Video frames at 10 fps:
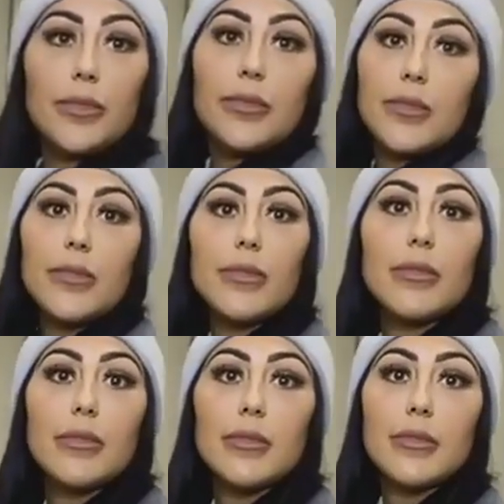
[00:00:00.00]
Why do you
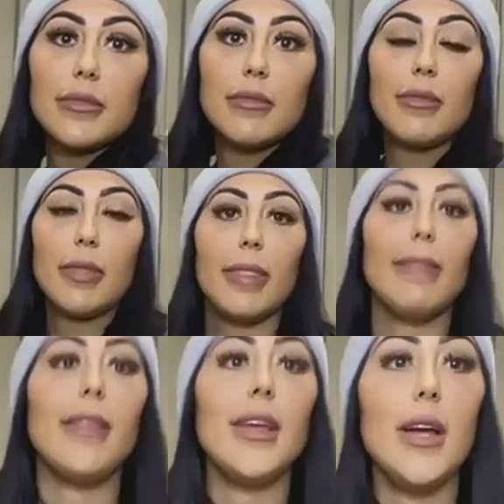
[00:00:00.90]
keep getting the
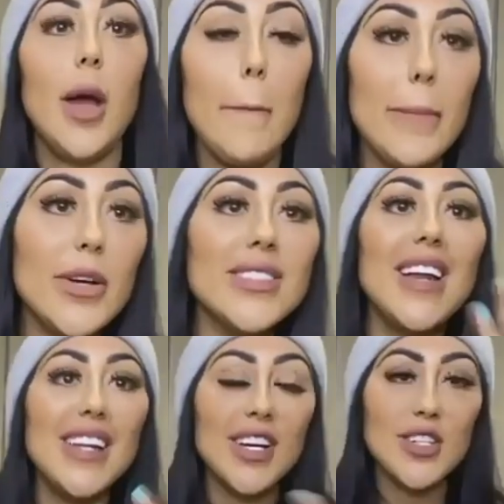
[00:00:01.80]
pillow? Because I
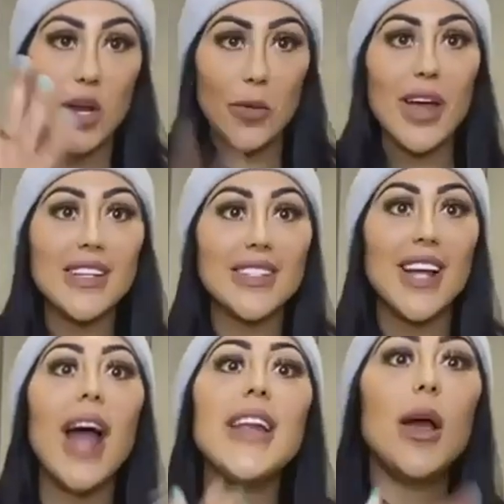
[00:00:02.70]
need to do it.
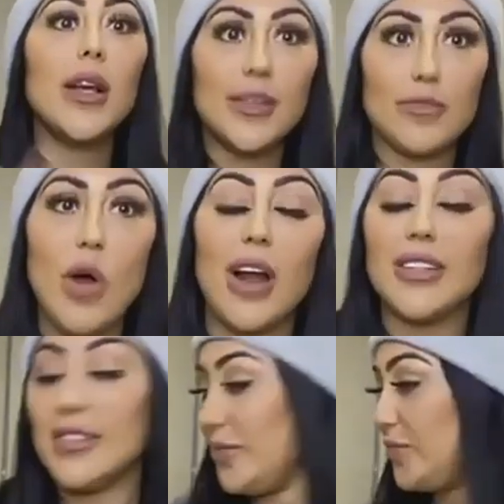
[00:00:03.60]
I need to
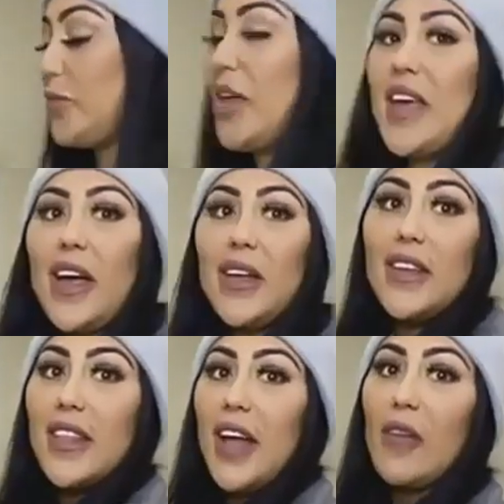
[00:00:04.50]
practice with it.
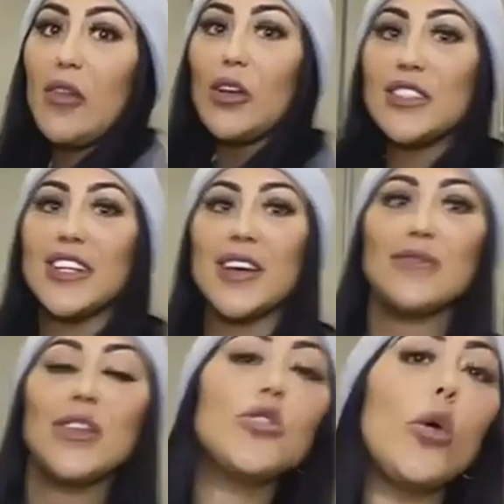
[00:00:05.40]
I've lost it.
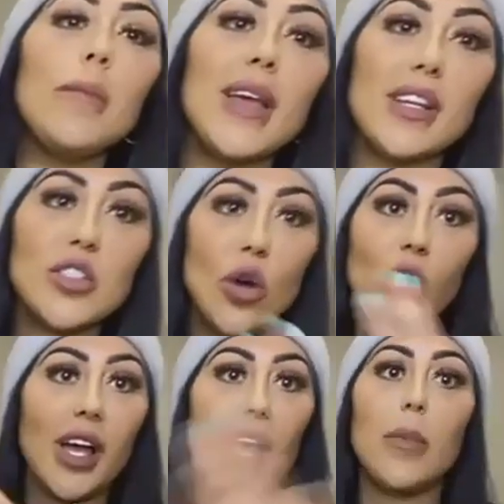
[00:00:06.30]
Don't make this
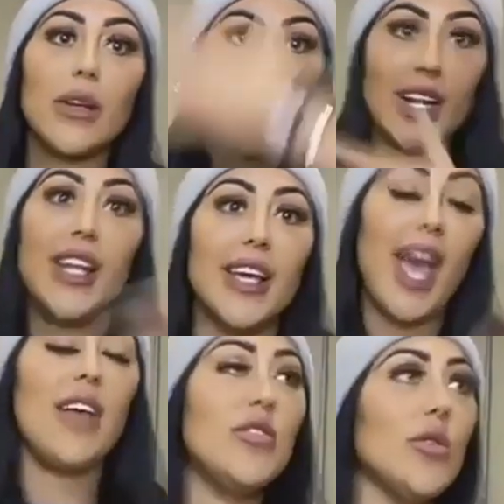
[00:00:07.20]
talk again because I need to
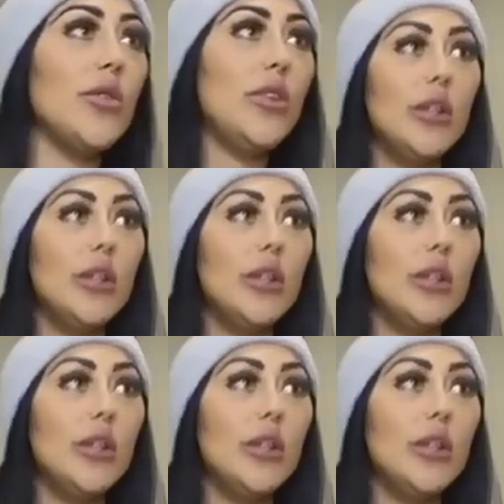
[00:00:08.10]
get in zone.